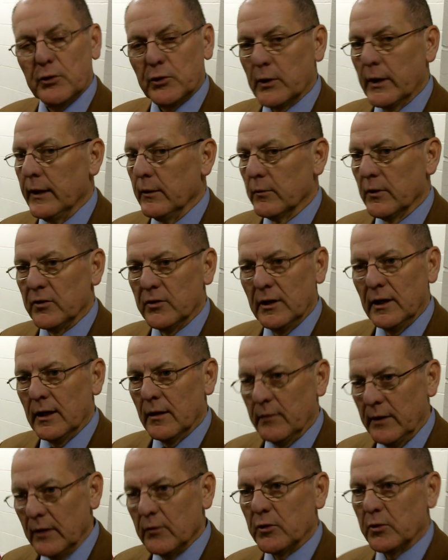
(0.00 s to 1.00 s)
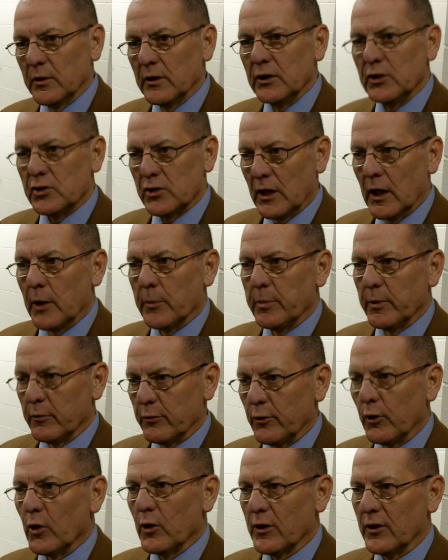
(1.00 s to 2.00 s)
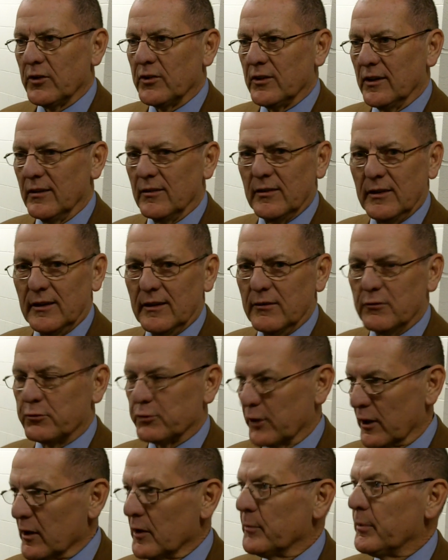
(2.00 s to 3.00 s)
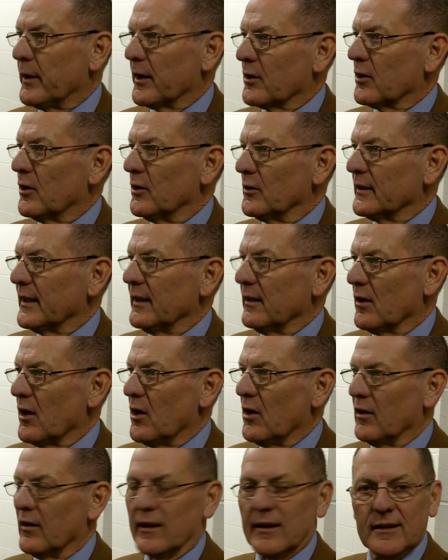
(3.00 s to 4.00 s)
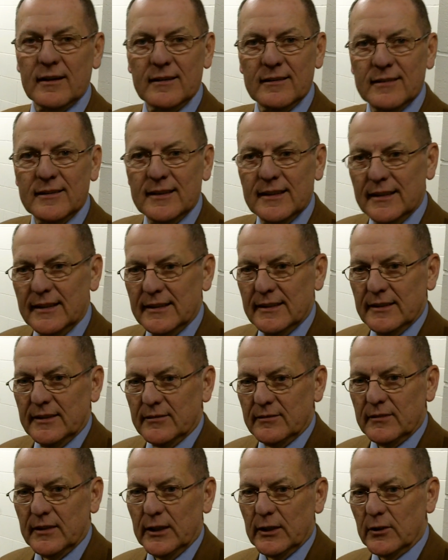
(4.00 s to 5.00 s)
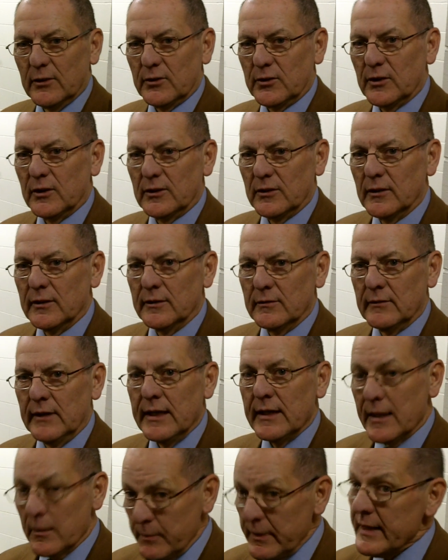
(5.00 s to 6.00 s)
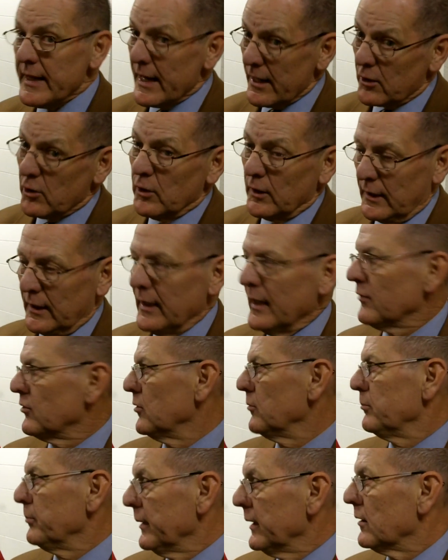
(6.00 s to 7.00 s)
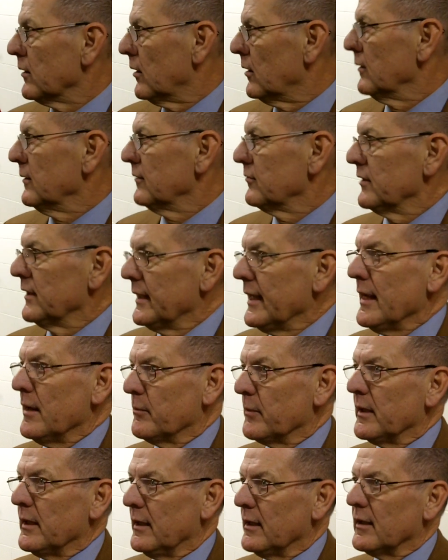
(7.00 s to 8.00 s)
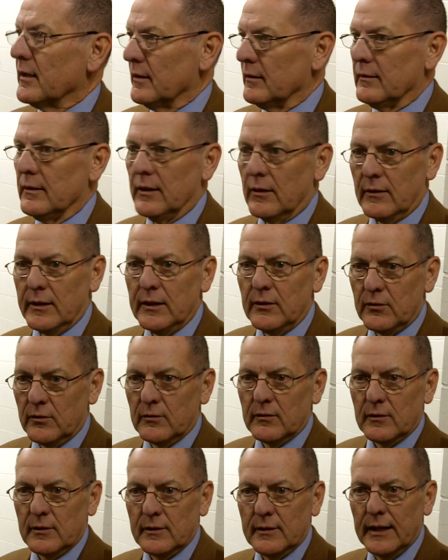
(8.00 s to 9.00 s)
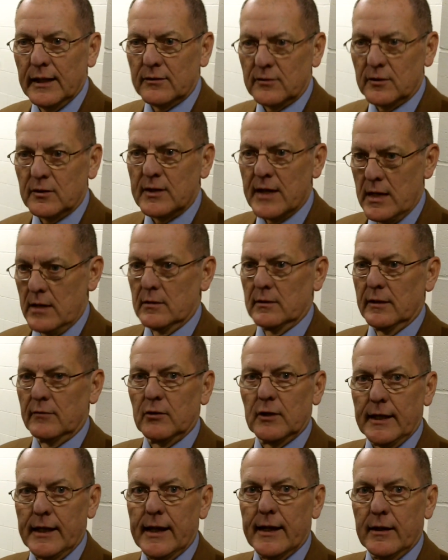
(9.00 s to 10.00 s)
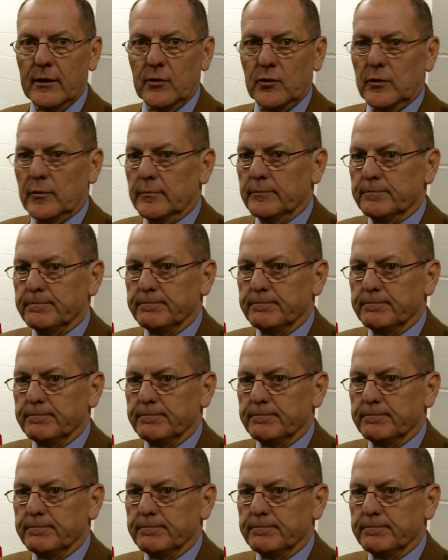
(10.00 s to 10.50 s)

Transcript: He was great, wasn't he? I mean, he was really sharp and focused and in front of the puck all night long. And, you know, so he can be that good. He hasn't been on every game, but that's the talent level he has.